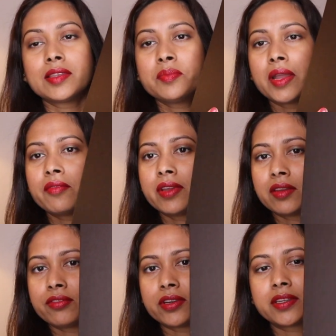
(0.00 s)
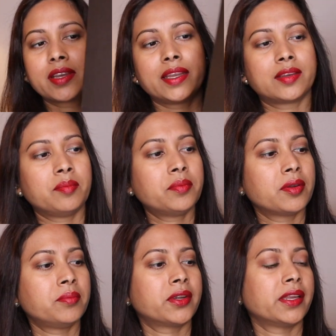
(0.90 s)
is my very first item
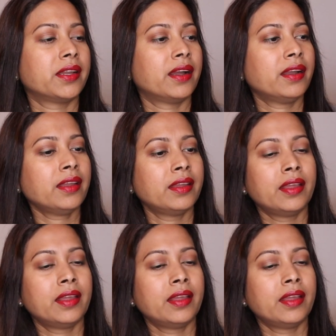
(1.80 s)
from Bottega,